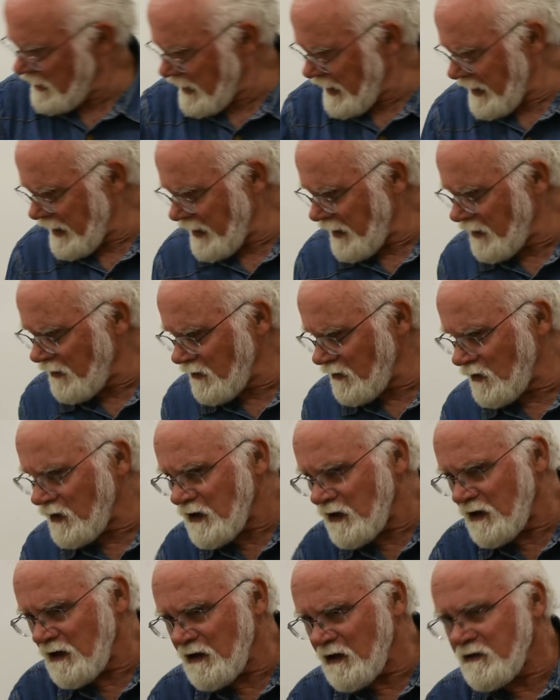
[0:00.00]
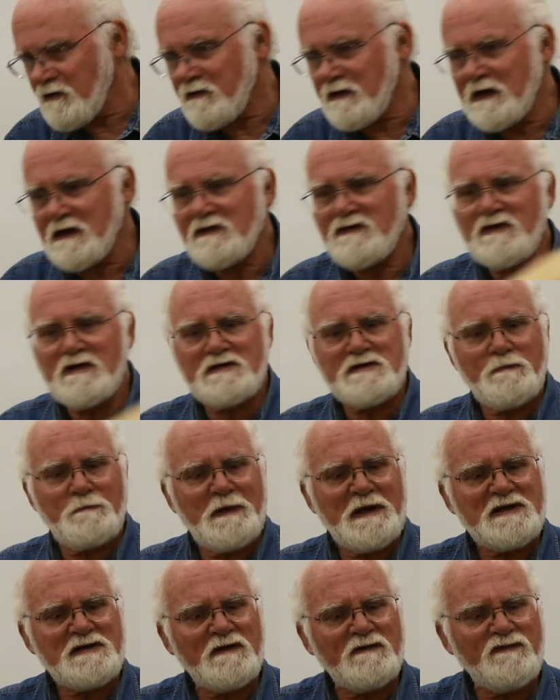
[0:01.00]
and this is a
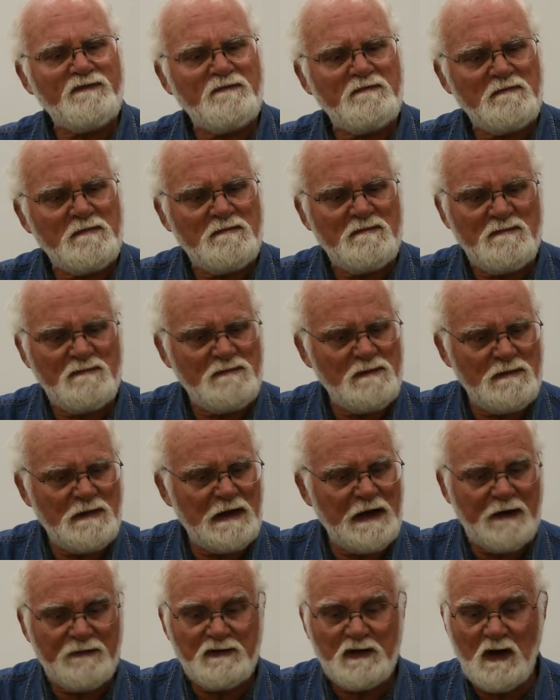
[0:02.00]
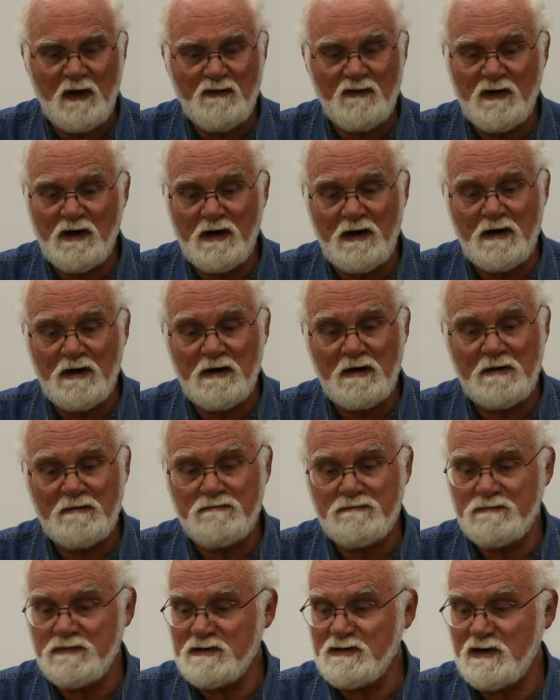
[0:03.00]
piece of leftover
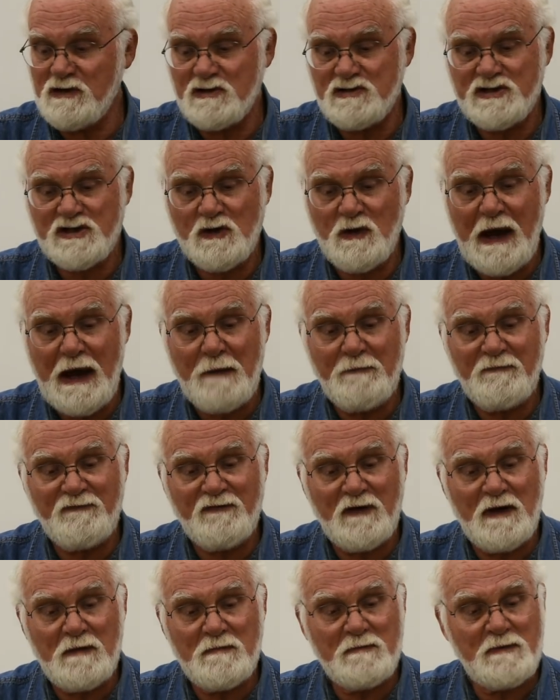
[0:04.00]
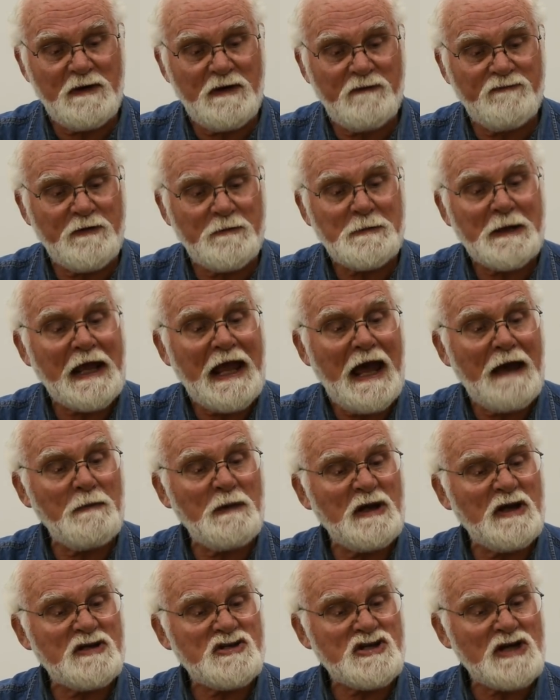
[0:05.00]
scrap from uh, from a
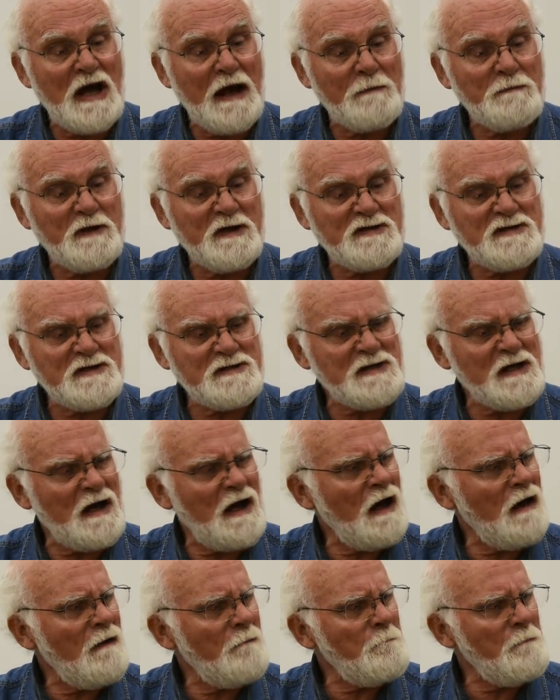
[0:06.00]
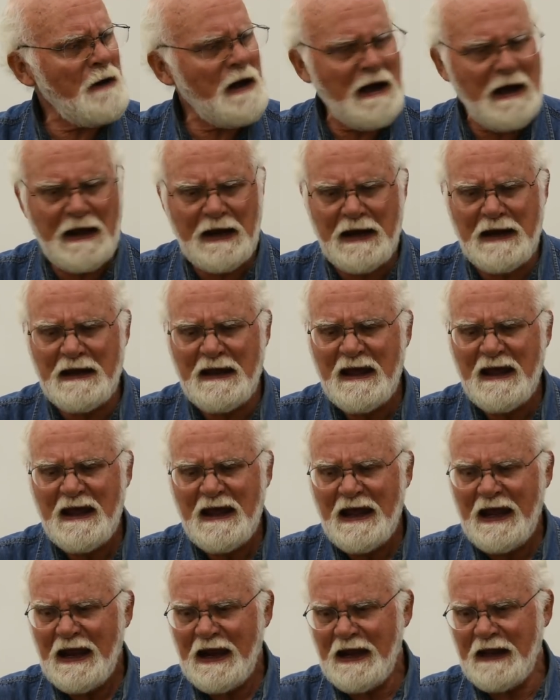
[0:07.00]
cabinet shop. This is uh, pine,
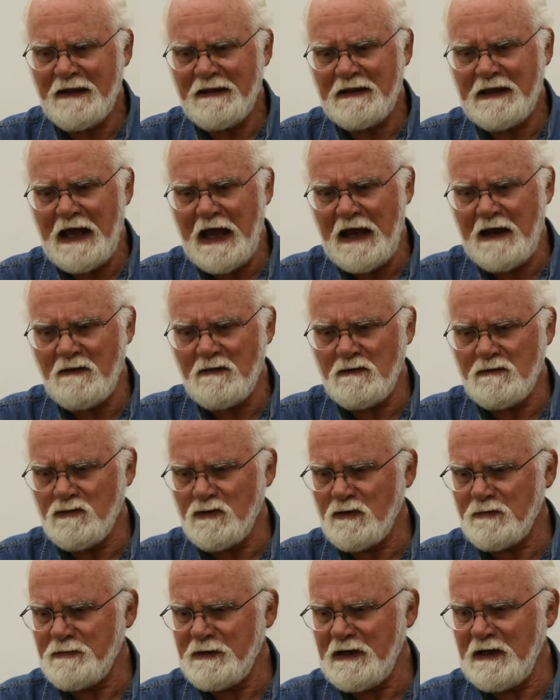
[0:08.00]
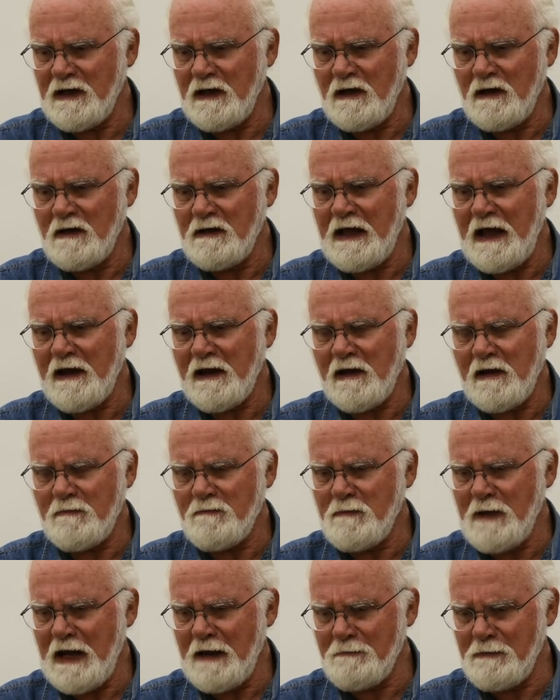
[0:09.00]
and that will be that
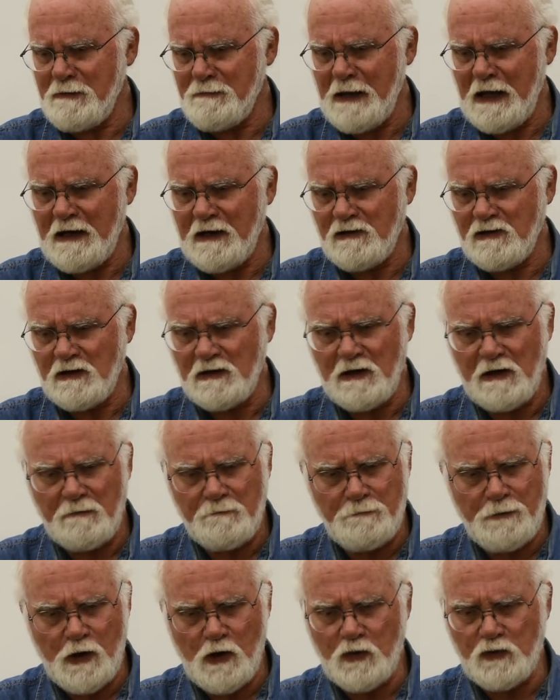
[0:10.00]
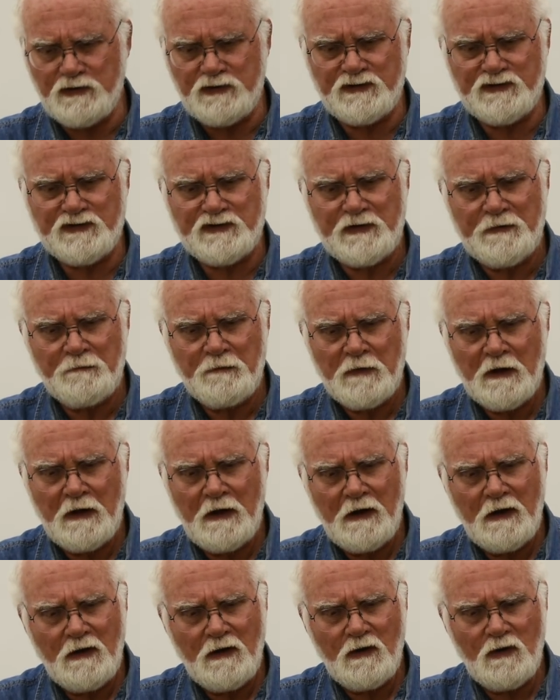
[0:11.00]
can be made into little boats
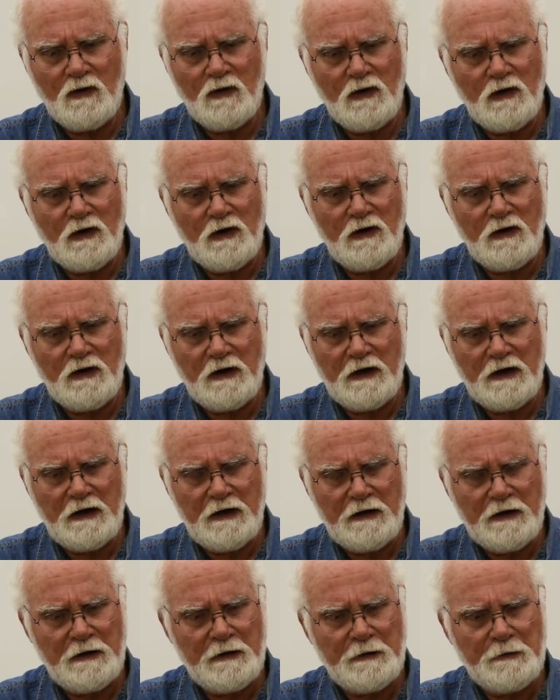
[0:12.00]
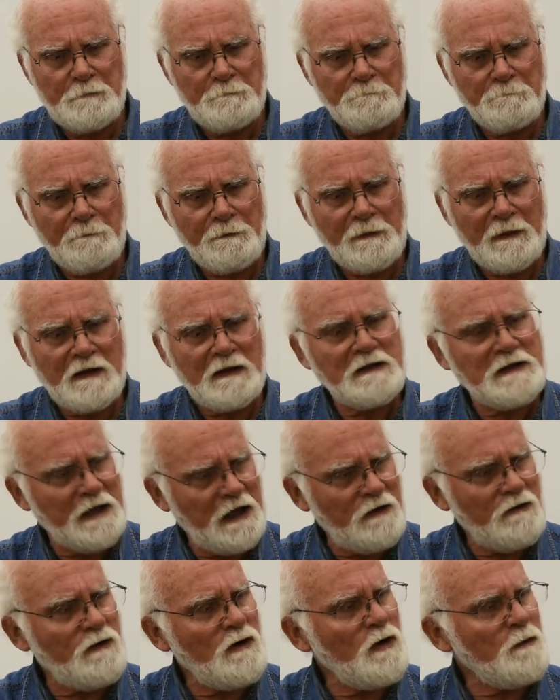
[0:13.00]
or um,
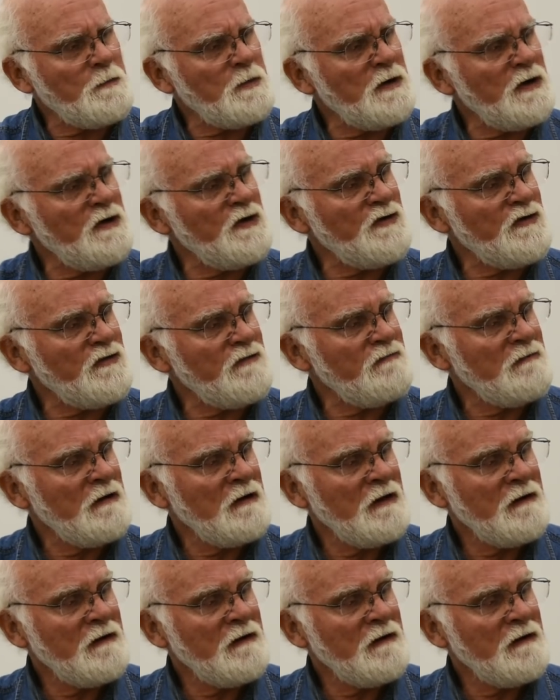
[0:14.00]
letter openers,